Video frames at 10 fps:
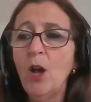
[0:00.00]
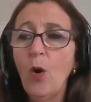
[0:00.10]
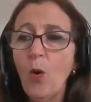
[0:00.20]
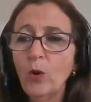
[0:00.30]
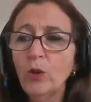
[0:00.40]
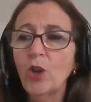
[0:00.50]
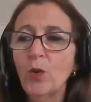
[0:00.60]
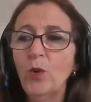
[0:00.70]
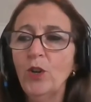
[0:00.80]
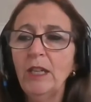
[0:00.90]
also
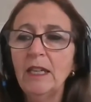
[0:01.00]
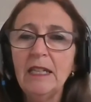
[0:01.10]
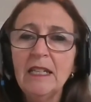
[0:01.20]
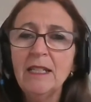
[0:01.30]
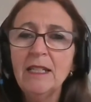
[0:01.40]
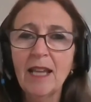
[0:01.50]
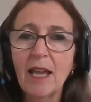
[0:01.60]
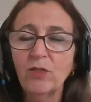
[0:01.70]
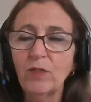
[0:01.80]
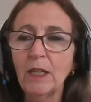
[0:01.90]
working in
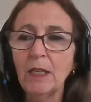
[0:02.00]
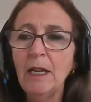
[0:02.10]
SATVI.